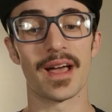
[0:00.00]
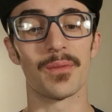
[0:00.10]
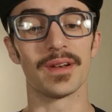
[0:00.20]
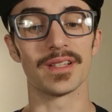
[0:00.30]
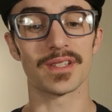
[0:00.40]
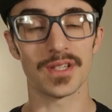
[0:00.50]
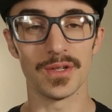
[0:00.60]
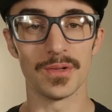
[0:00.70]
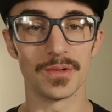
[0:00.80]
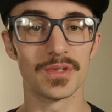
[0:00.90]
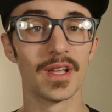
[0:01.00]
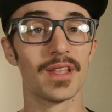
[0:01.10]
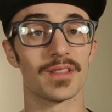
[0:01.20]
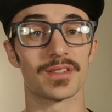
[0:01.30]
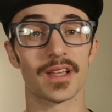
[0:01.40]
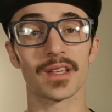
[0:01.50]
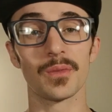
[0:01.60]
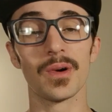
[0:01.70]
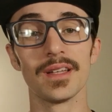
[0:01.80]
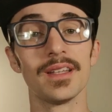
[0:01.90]
That one is huge. The
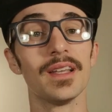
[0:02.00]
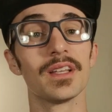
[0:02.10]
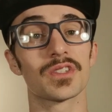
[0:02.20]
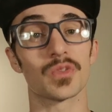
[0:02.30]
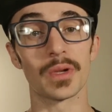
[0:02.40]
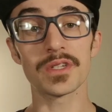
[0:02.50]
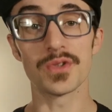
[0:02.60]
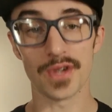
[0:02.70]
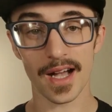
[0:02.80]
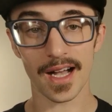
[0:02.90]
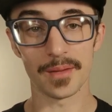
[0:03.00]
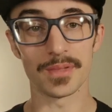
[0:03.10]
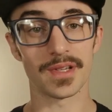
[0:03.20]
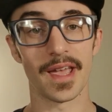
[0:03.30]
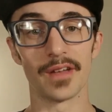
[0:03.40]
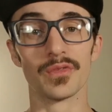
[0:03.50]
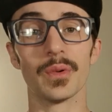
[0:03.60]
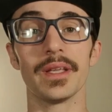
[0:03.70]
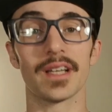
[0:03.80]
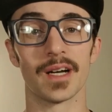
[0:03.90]
second one, switch jobs
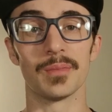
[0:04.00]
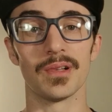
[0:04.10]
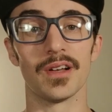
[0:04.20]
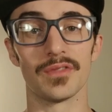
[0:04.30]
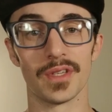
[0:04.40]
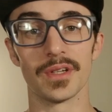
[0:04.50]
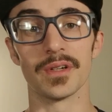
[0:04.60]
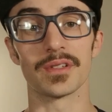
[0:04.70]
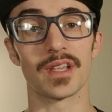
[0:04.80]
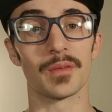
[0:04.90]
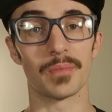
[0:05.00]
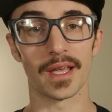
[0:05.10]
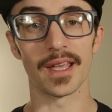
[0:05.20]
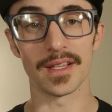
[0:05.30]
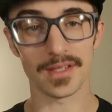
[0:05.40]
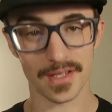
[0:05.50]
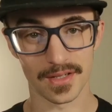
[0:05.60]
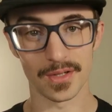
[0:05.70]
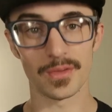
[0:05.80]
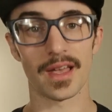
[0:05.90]
every couple of years. It pays
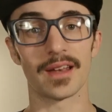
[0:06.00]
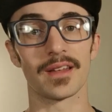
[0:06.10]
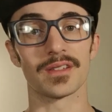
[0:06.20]
to do that.